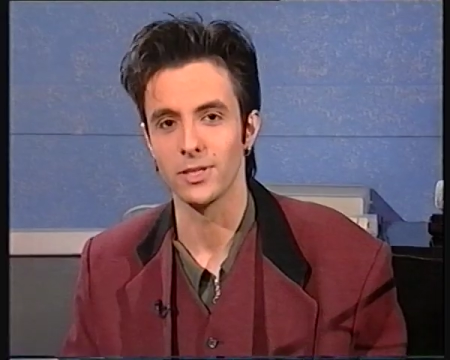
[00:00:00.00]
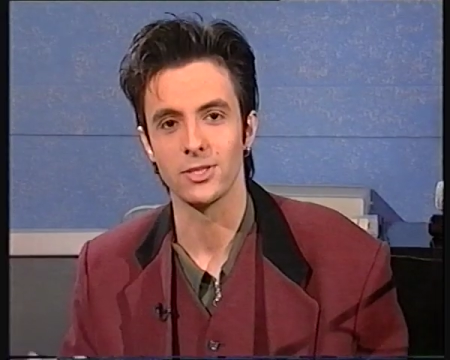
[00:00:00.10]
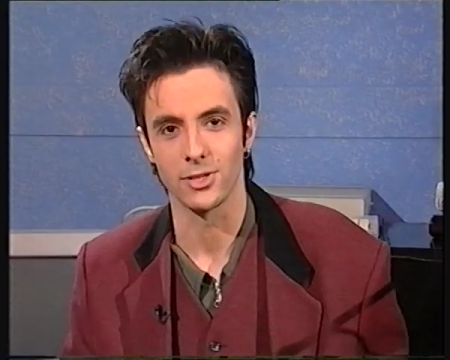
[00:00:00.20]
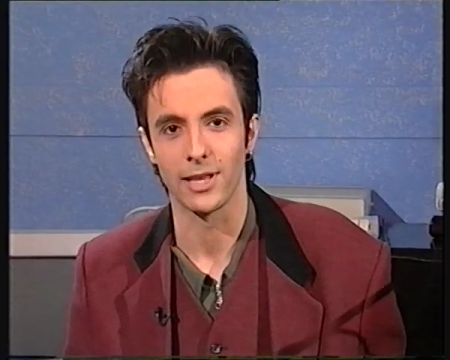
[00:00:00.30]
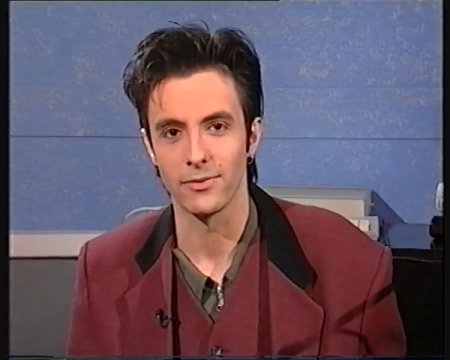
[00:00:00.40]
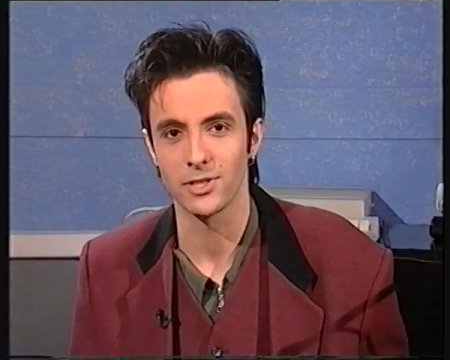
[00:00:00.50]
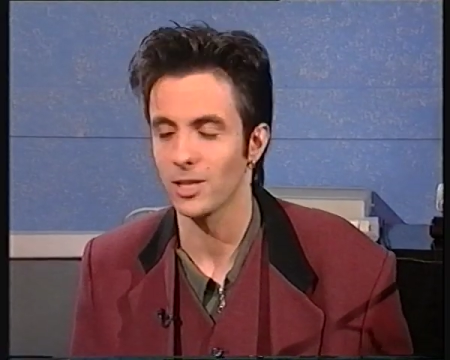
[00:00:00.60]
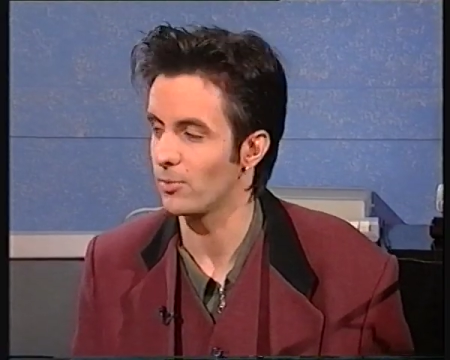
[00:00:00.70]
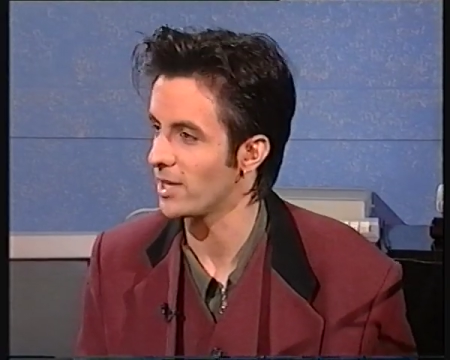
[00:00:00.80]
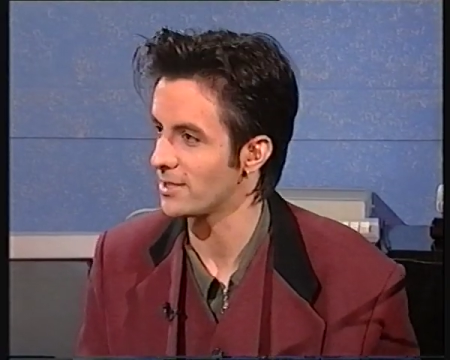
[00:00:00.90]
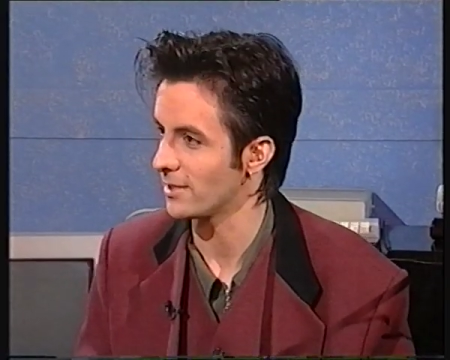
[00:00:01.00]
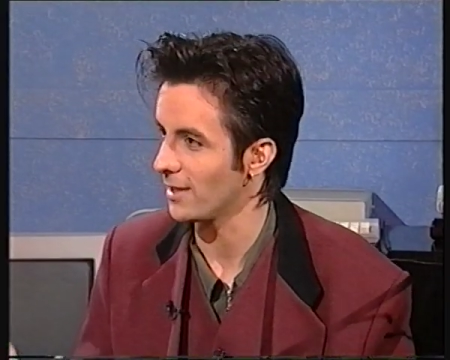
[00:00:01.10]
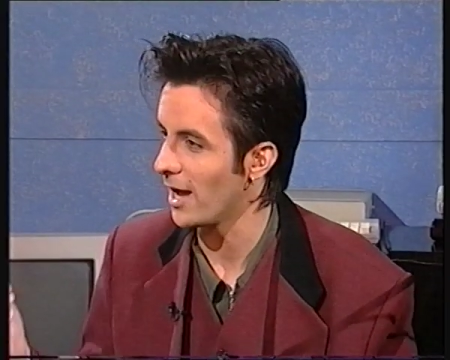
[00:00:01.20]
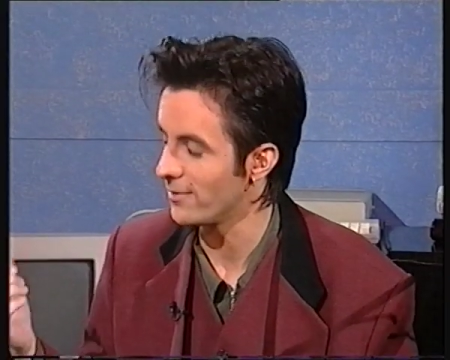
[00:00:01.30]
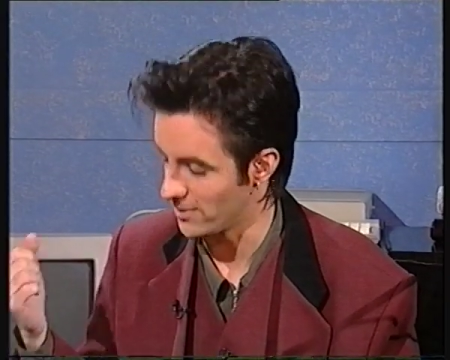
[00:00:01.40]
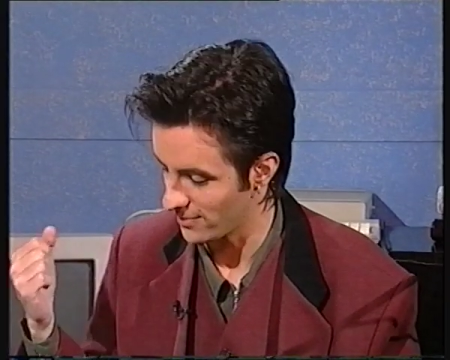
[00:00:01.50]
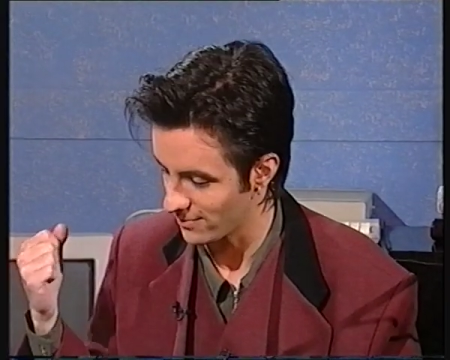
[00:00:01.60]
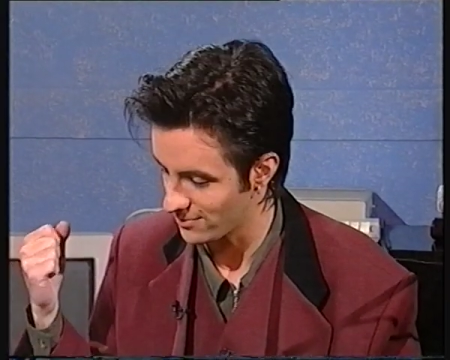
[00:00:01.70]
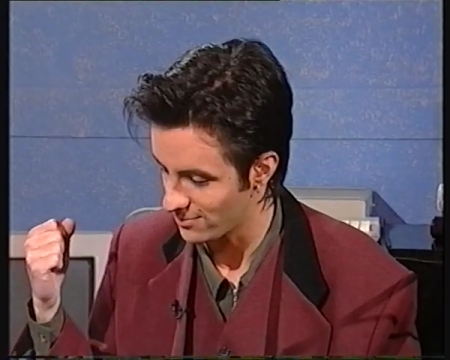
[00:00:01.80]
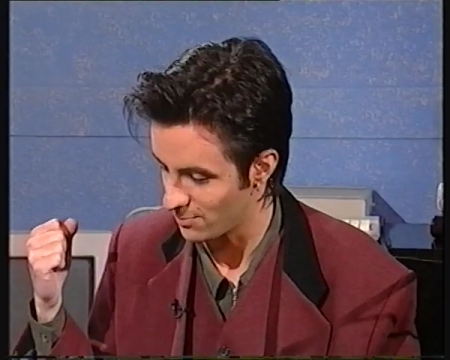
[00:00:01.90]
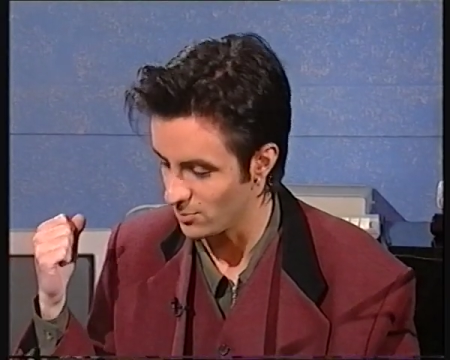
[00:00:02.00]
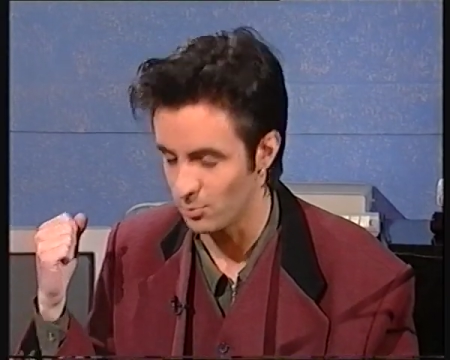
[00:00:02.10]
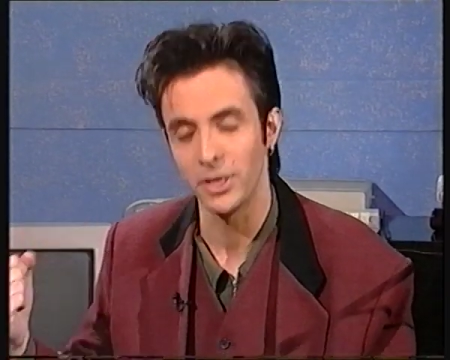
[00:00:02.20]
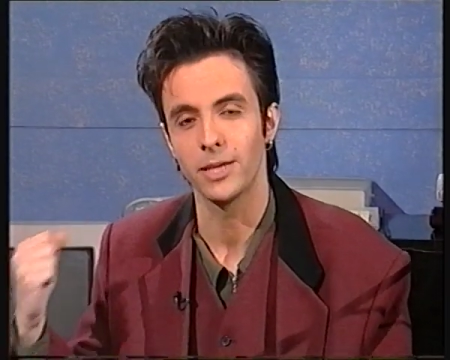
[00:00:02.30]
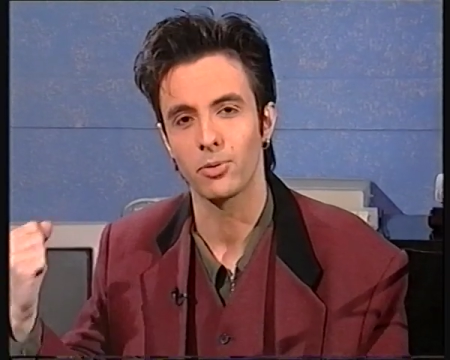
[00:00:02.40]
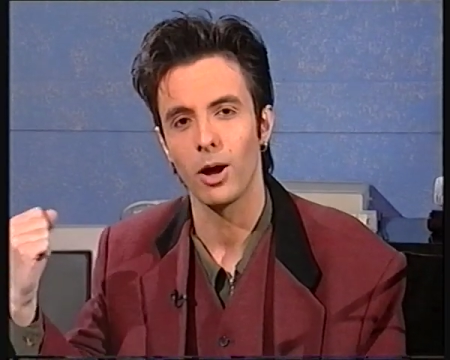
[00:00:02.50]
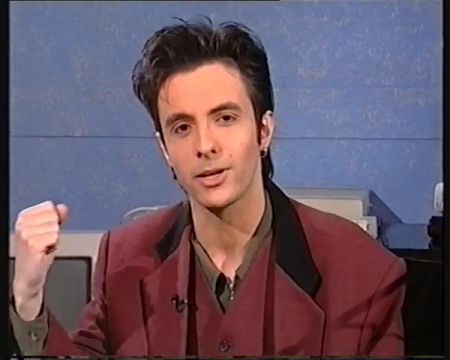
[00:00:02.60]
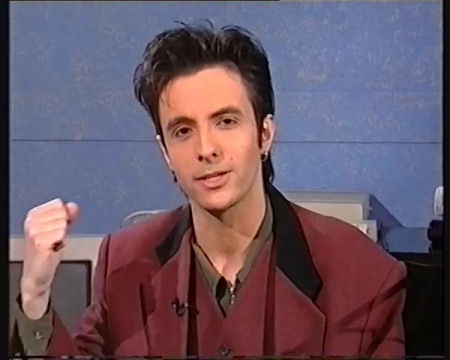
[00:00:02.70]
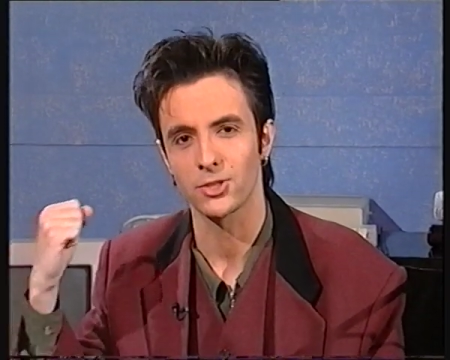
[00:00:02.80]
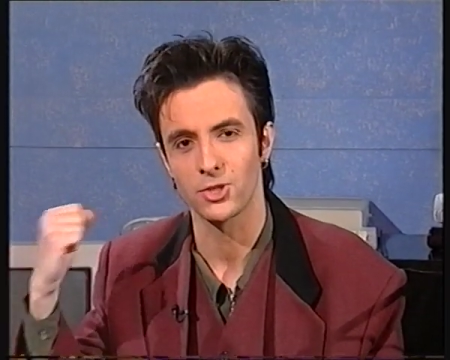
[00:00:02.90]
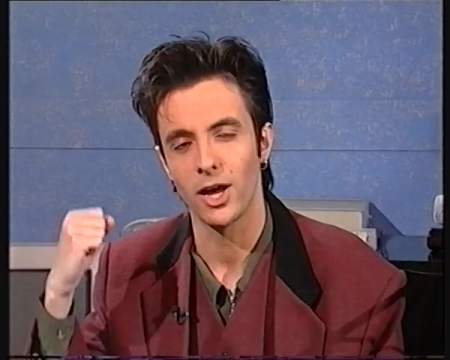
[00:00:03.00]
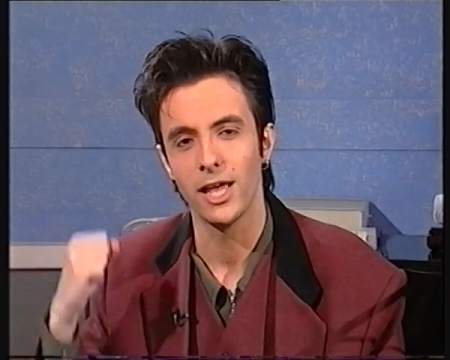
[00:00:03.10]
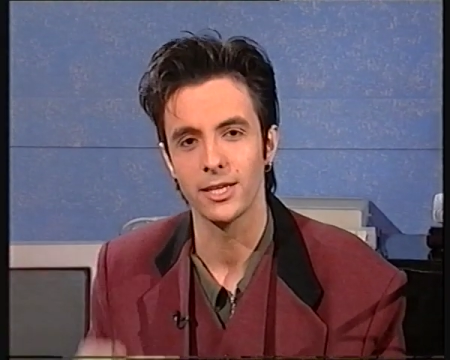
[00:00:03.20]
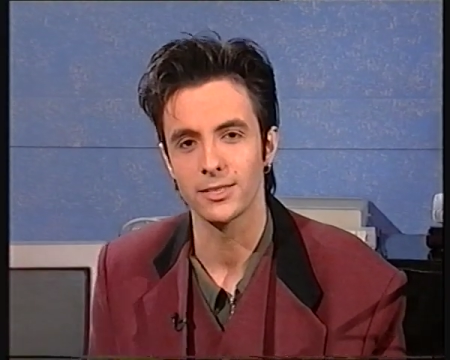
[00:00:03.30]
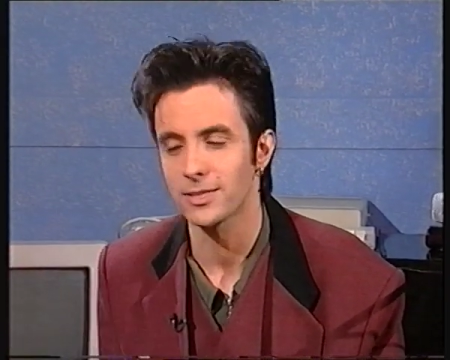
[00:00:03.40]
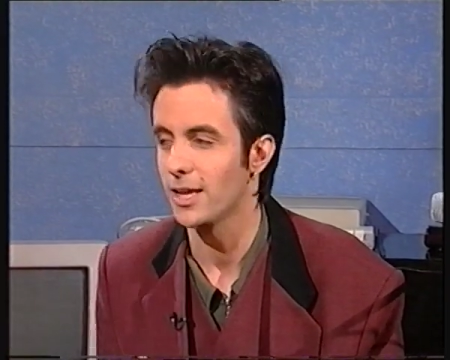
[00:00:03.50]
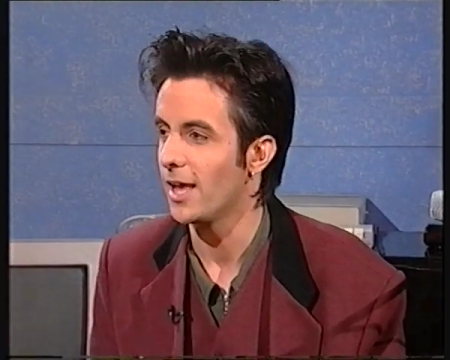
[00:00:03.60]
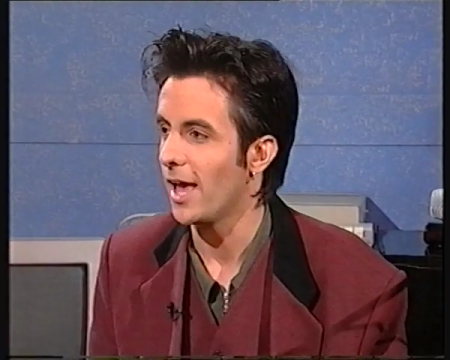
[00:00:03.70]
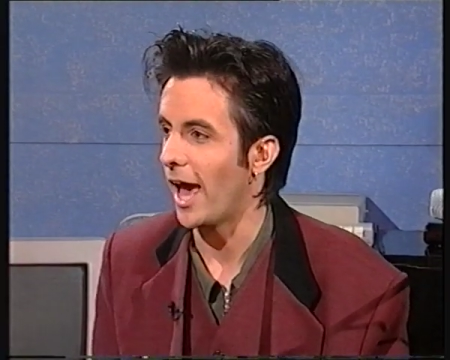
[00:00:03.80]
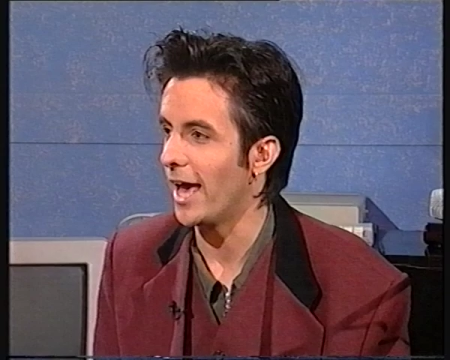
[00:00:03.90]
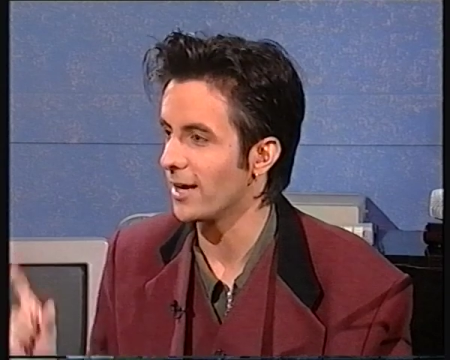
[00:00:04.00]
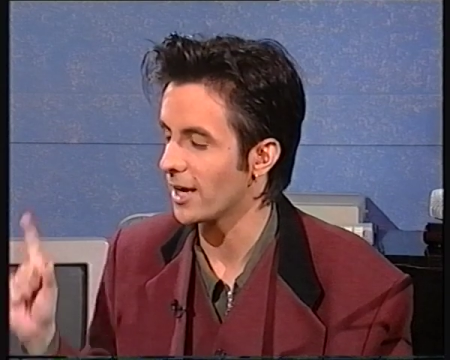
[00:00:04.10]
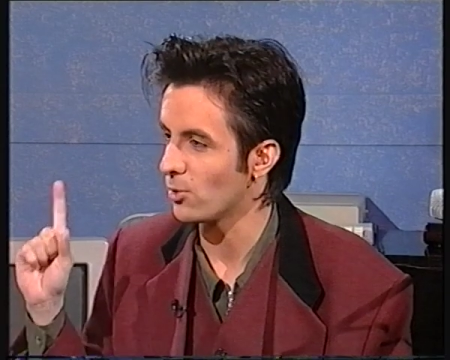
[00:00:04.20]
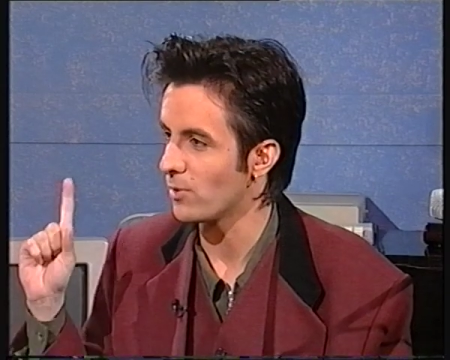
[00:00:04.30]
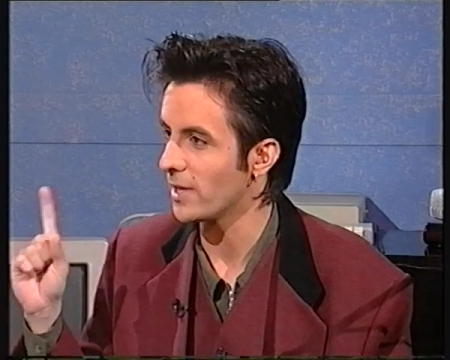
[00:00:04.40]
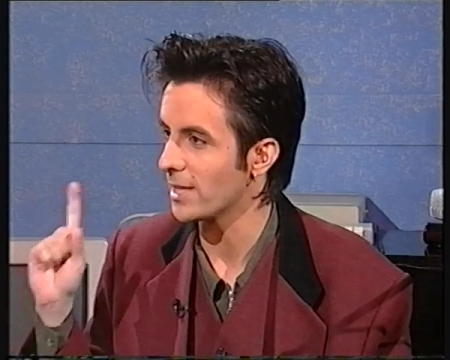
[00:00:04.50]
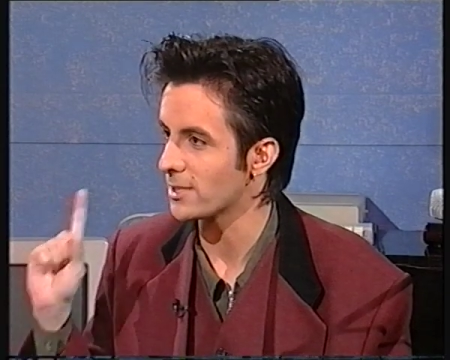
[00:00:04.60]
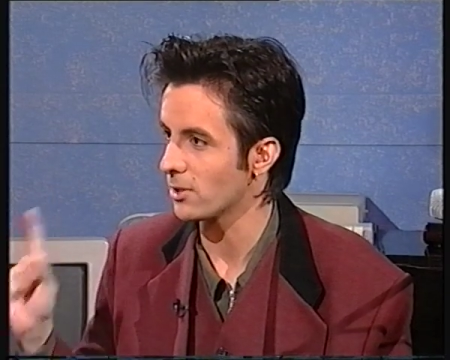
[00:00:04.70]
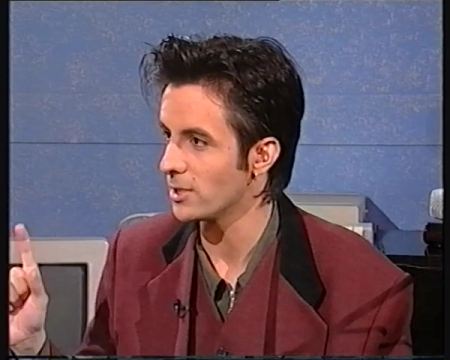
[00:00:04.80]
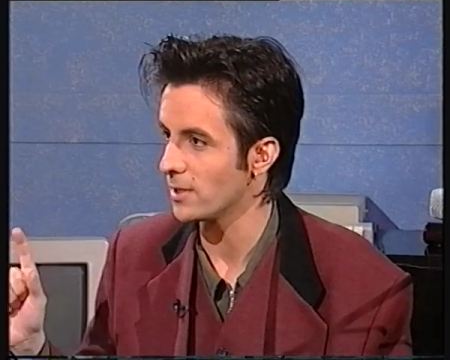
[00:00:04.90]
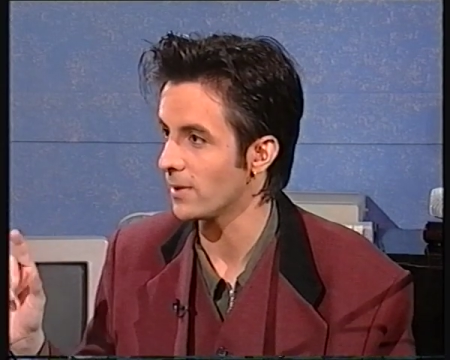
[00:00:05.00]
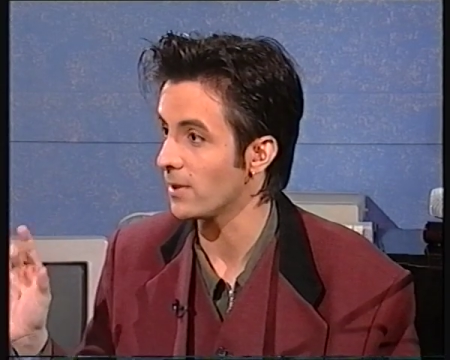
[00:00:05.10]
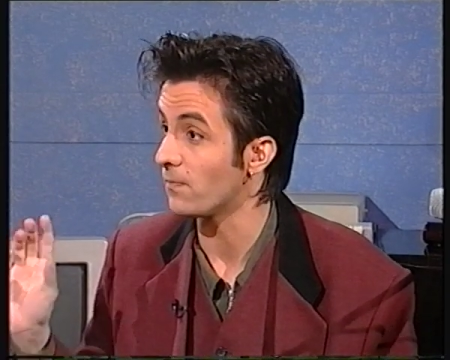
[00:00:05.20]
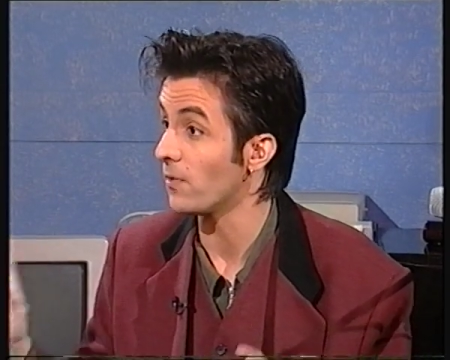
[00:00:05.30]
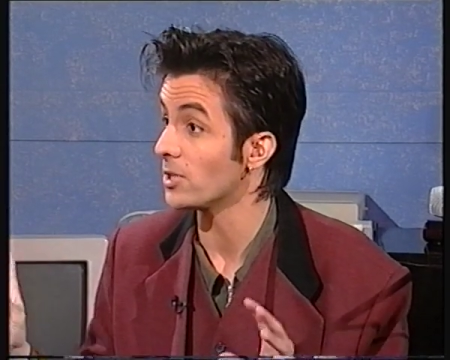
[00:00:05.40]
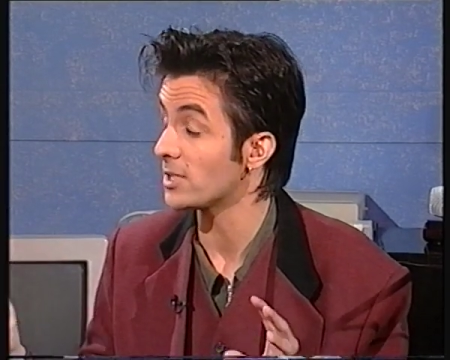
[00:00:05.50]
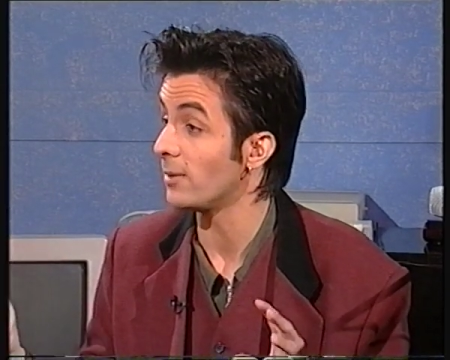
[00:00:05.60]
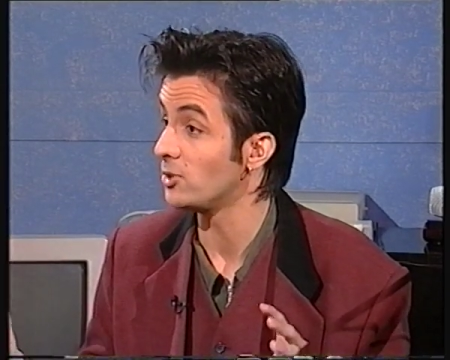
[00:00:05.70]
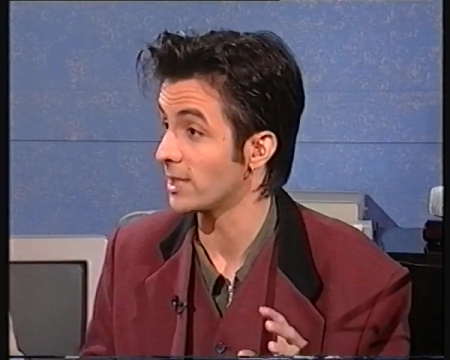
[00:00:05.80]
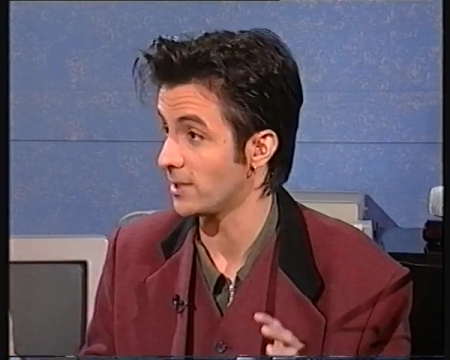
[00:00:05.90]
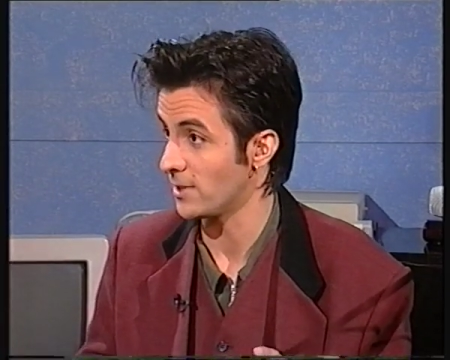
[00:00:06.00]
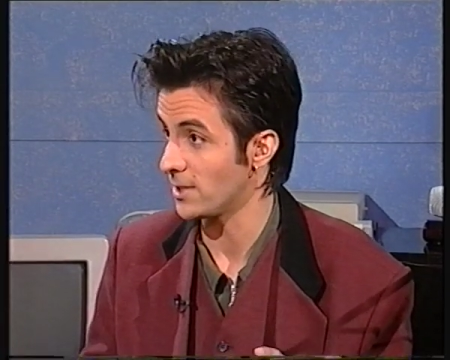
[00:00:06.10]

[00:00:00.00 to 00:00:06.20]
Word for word: This Is Your Life celebrates the lives of, of big, prominent Australians. Yes. And I can reveal exclusively the first subject of